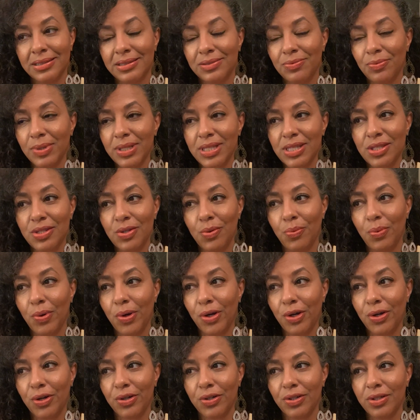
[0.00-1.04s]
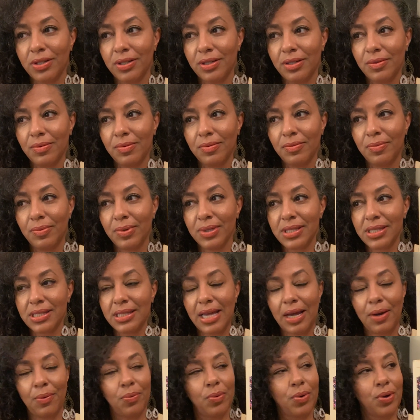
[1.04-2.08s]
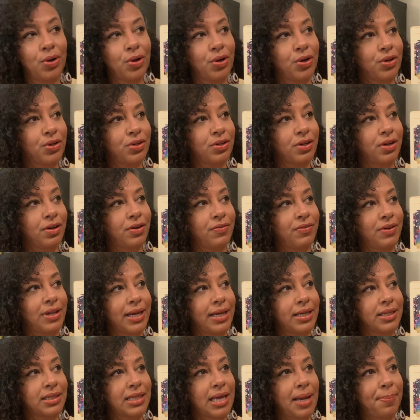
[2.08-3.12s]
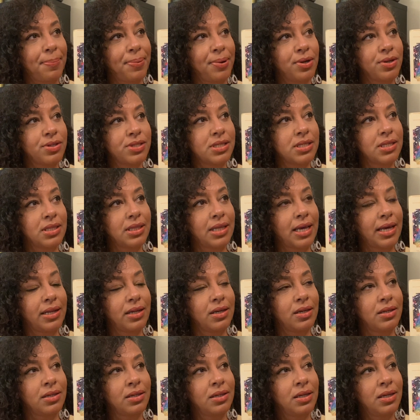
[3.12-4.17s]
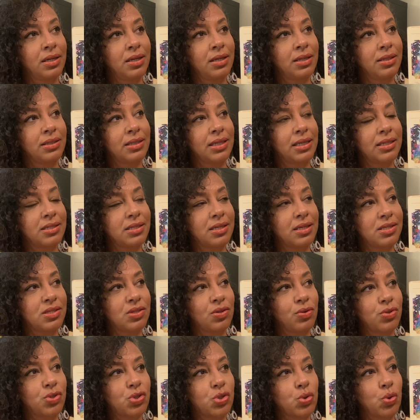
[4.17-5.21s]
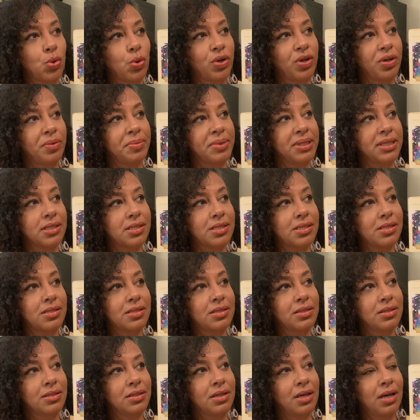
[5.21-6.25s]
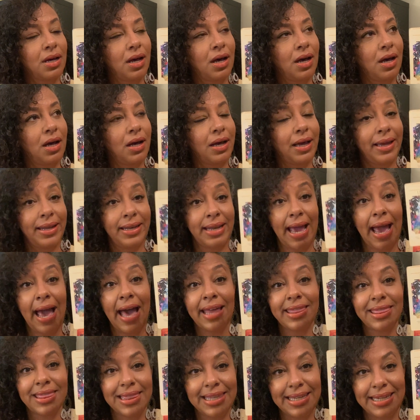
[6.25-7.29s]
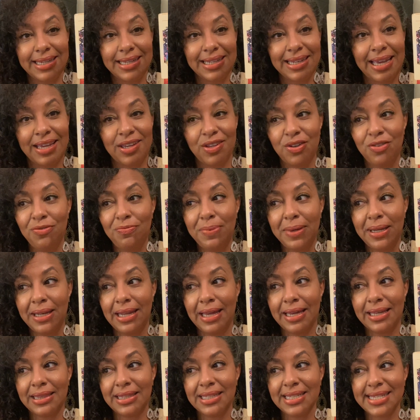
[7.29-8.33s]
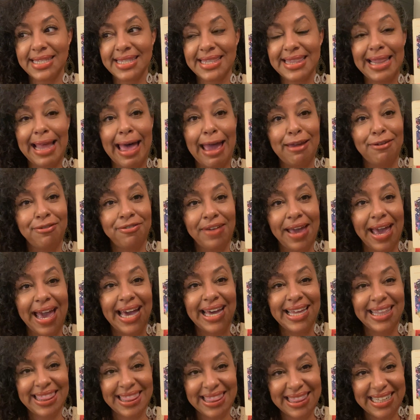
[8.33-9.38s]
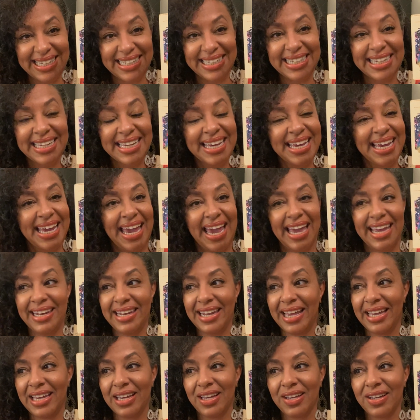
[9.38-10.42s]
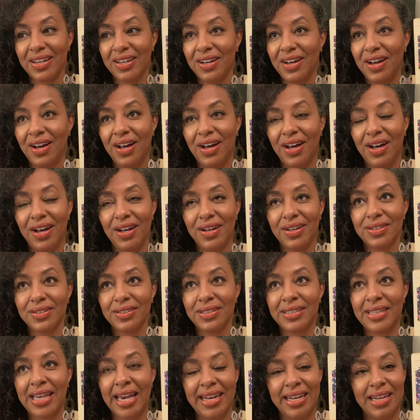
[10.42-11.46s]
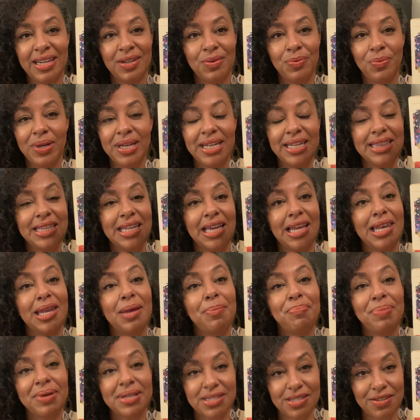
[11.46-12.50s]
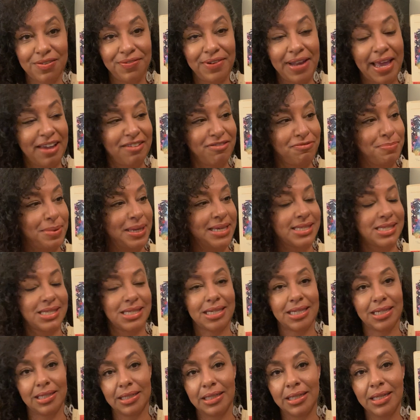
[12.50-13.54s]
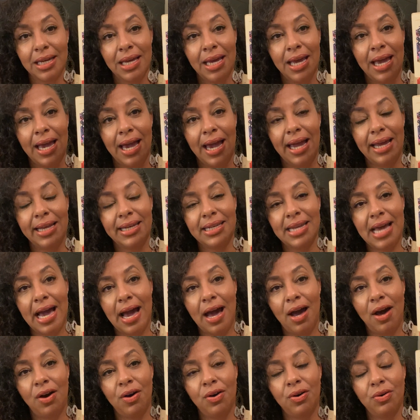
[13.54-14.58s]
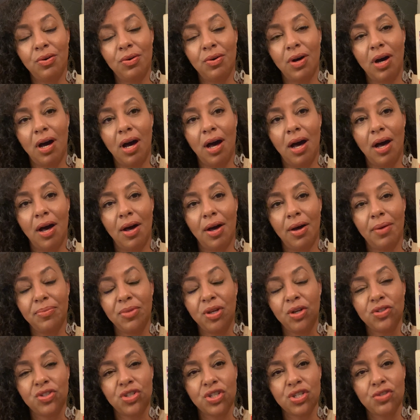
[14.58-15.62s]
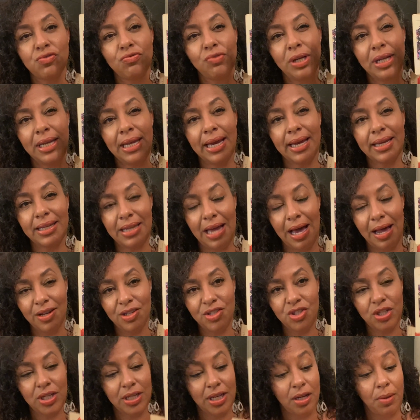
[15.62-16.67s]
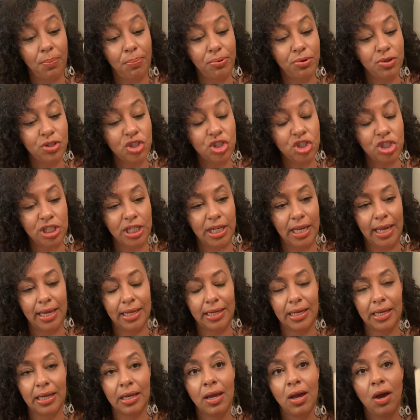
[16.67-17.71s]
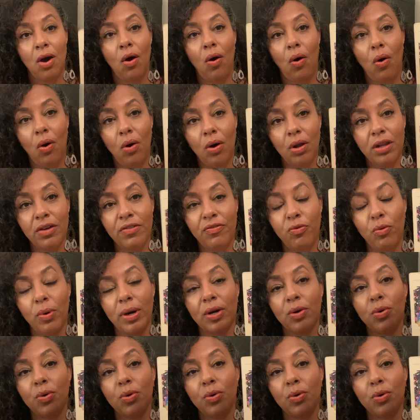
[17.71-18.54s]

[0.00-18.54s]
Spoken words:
what's the word? What's that word of like that person that does those tournaments? An athlete, like you've been like this life athlete and like winning the Olympics of life basically. And now you're just really acknowledging and appreciating all of